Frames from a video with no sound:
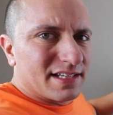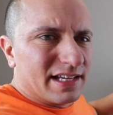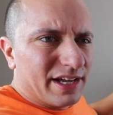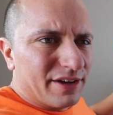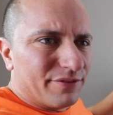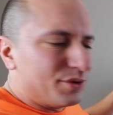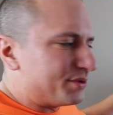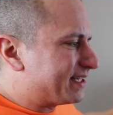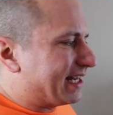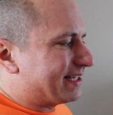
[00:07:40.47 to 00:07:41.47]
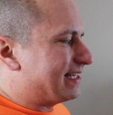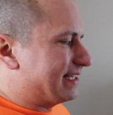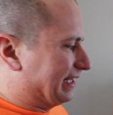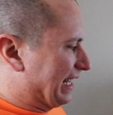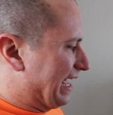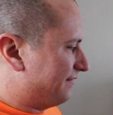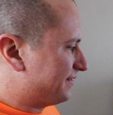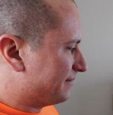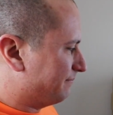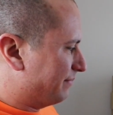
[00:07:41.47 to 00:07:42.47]
a few Stussies
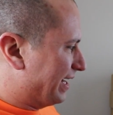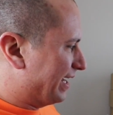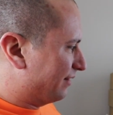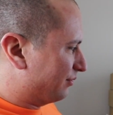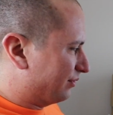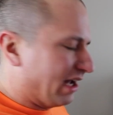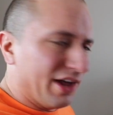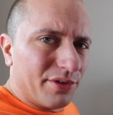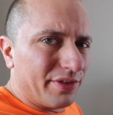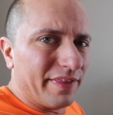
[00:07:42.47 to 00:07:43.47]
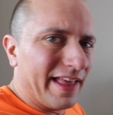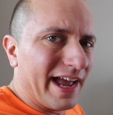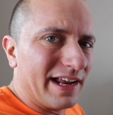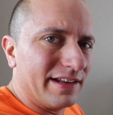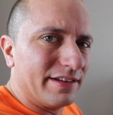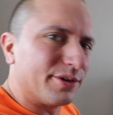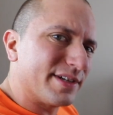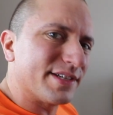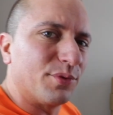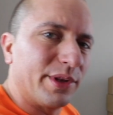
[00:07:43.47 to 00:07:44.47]
left, but other than that, there
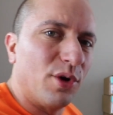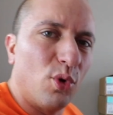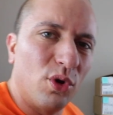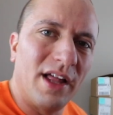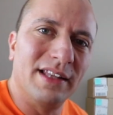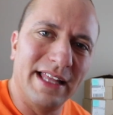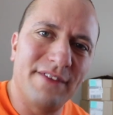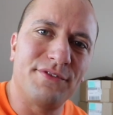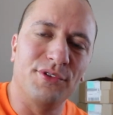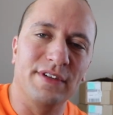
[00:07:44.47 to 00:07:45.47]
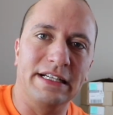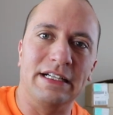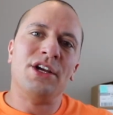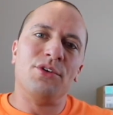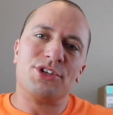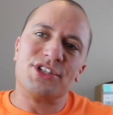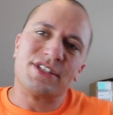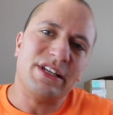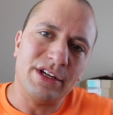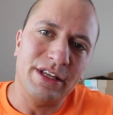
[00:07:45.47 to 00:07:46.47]
isn't really a whole lot left over there, which is
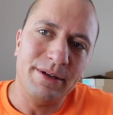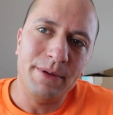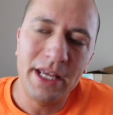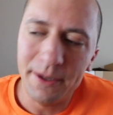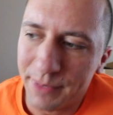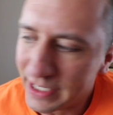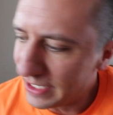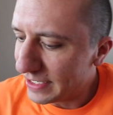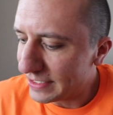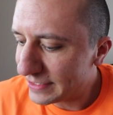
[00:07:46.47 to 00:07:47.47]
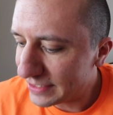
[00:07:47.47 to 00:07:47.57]
good because